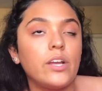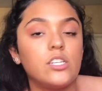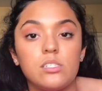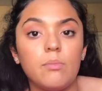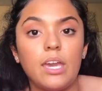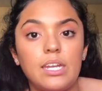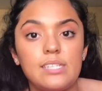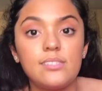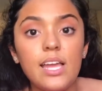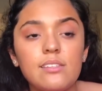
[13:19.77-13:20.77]
It doesn't make any
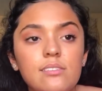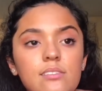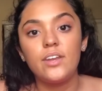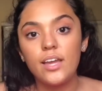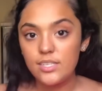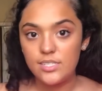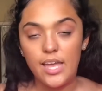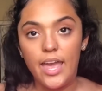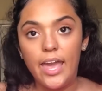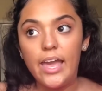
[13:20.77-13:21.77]
sense. The next
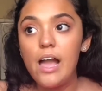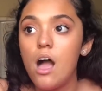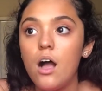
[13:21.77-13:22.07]
day,